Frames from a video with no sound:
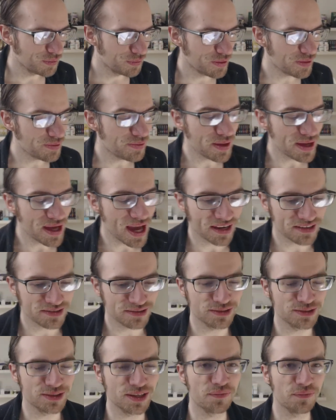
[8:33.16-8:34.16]
that they
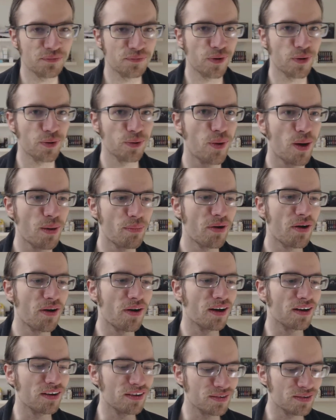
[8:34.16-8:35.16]
actually did follow up
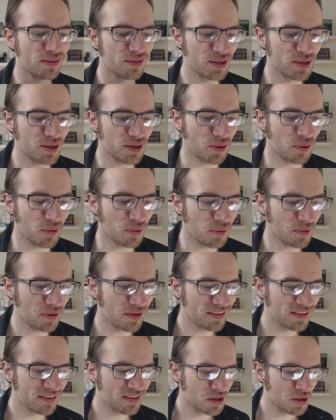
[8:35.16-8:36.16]
on, you know,
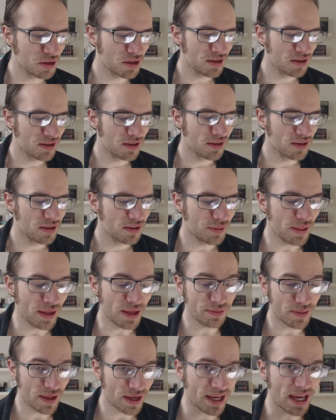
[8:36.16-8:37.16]

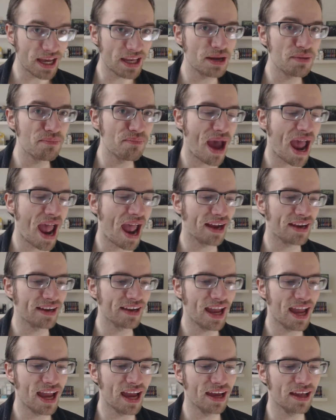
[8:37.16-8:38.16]
they they get him
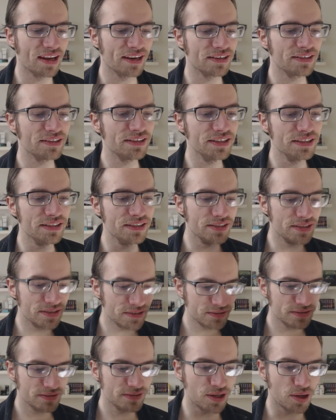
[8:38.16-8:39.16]
back, and
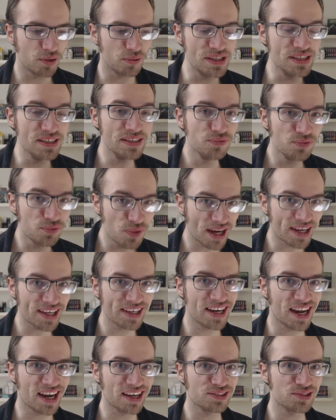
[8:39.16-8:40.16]
he, you know, he
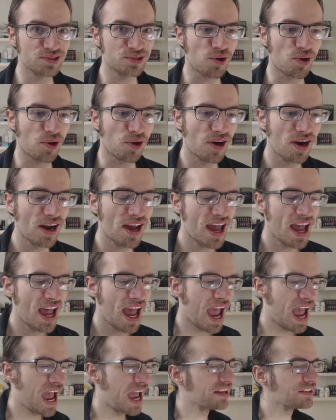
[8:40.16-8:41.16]
recognizes her
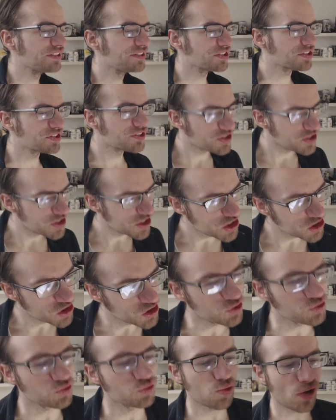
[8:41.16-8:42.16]
and just
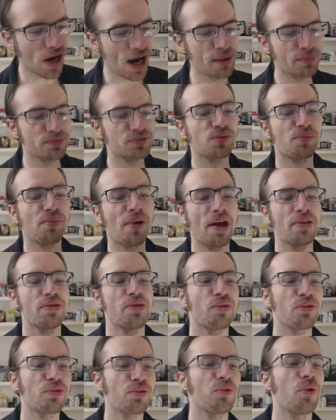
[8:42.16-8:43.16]
grabs her by
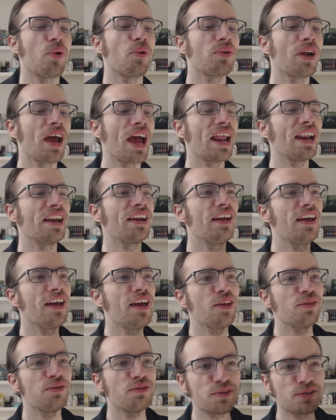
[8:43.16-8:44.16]
the throat. And
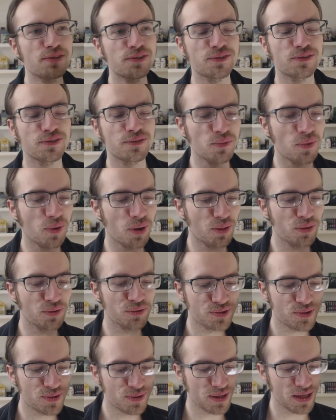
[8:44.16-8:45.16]
this is one of
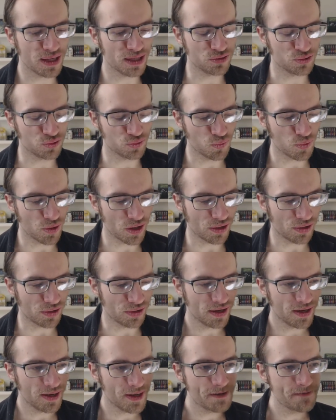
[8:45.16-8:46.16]
those things
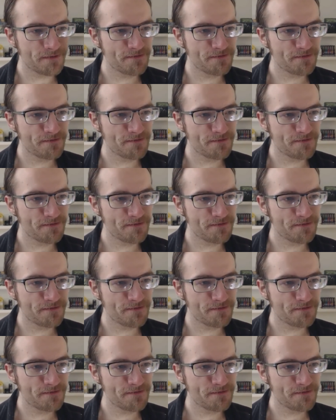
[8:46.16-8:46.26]
where